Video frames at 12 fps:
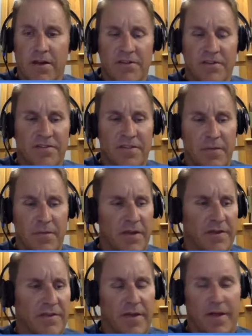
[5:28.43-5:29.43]
sent me a
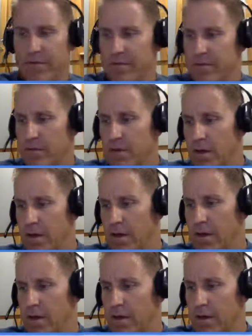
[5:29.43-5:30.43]
text, and
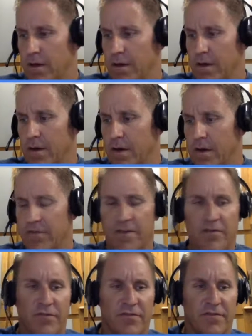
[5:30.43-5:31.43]
it's
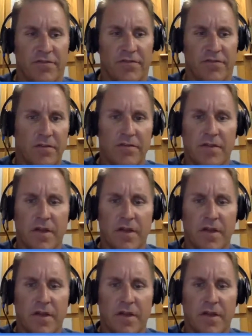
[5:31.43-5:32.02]
interesting because